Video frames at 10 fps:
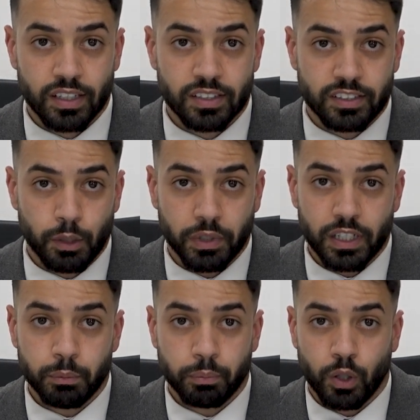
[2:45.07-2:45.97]

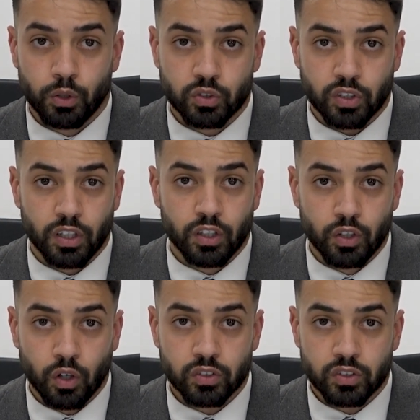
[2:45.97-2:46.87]
typically pose a
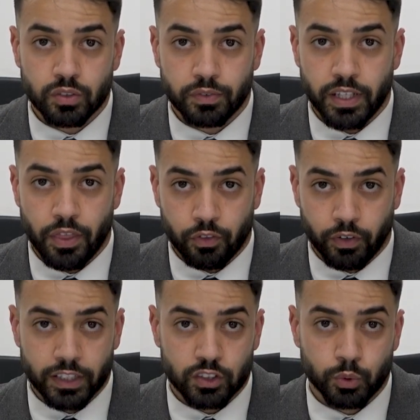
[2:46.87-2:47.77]
non-severe
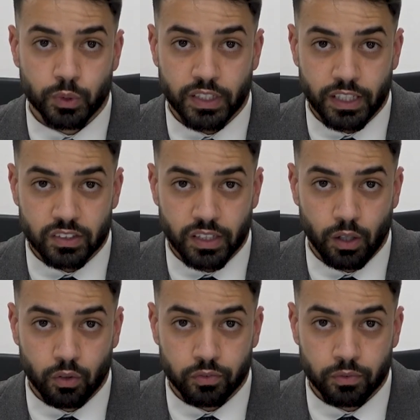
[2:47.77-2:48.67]
threat to a tenant's
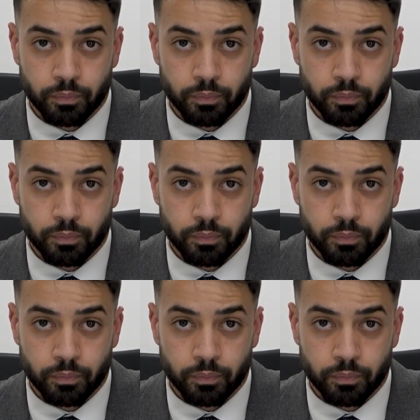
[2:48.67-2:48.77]
health.